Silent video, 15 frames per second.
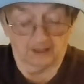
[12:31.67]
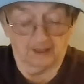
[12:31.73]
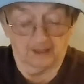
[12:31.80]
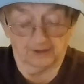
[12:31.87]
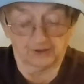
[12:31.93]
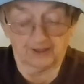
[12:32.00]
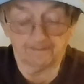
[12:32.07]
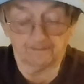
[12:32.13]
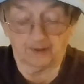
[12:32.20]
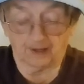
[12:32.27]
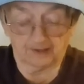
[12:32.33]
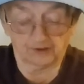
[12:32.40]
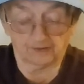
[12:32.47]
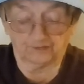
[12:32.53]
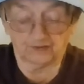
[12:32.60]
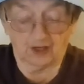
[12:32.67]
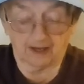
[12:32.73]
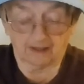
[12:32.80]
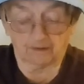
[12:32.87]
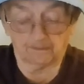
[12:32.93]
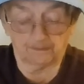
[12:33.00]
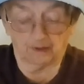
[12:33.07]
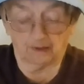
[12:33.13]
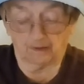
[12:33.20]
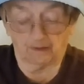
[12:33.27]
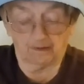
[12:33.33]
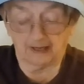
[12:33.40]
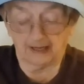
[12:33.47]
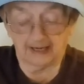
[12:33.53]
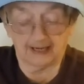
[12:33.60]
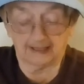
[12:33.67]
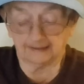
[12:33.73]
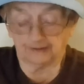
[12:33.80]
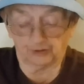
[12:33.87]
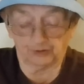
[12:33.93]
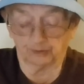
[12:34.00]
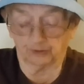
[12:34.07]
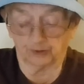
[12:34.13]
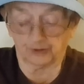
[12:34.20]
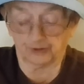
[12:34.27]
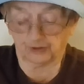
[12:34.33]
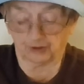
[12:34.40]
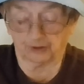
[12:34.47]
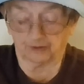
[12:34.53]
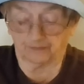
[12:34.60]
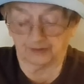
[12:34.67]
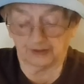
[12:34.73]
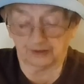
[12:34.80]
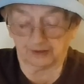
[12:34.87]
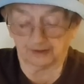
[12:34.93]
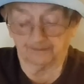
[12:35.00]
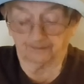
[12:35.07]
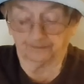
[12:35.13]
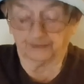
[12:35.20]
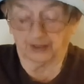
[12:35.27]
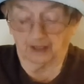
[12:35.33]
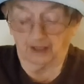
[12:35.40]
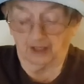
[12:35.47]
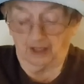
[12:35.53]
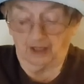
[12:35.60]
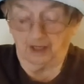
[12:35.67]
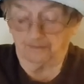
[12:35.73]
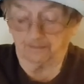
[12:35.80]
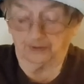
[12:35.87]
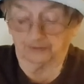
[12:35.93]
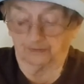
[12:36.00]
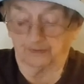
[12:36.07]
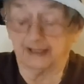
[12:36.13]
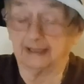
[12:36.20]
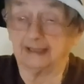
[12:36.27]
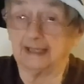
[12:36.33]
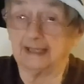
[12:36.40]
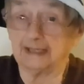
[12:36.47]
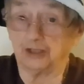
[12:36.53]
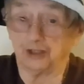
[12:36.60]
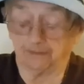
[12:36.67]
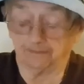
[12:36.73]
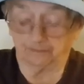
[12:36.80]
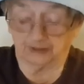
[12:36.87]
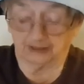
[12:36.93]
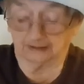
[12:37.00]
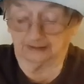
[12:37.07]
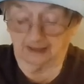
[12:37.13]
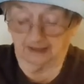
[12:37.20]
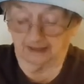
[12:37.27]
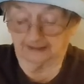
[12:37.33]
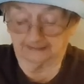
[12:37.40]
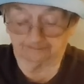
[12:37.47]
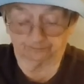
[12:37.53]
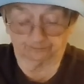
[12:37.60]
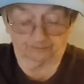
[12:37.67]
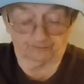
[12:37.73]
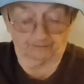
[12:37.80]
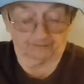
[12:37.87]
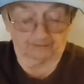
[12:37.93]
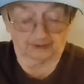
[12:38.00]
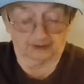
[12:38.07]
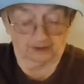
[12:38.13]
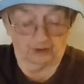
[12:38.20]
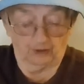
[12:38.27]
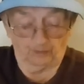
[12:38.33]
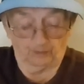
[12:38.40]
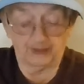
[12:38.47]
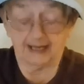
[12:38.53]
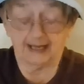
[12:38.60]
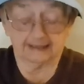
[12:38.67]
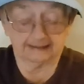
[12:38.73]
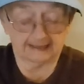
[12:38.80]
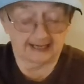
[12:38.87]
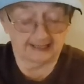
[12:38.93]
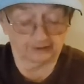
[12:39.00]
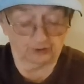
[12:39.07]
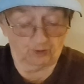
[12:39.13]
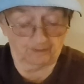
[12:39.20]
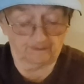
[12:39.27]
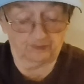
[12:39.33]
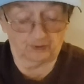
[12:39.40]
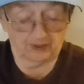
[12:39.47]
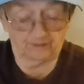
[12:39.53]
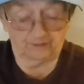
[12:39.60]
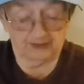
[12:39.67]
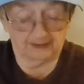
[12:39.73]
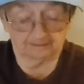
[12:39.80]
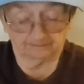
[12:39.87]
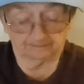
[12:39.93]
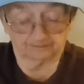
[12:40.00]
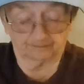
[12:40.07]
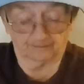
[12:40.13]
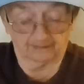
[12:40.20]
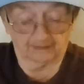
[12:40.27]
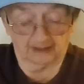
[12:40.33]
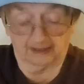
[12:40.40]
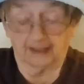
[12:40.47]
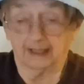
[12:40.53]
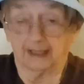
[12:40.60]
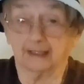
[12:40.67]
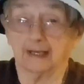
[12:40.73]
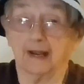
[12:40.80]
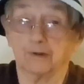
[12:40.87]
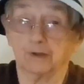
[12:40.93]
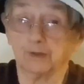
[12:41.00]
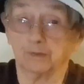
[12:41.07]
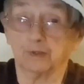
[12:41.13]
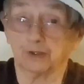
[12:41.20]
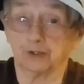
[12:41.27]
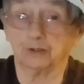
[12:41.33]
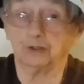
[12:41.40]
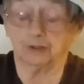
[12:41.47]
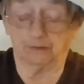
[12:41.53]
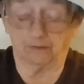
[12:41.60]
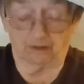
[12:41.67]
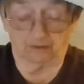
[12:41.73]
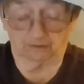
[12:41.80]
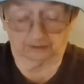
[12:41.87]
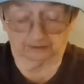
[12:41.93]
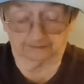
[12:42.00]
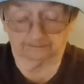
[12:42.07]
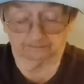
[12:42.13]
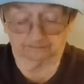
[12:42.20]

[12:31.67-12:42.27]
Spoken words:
Some parts of Tuckapaw had sewer service, but Red Egypt did not. We had an outdoor privy, and ours was a 2-holer.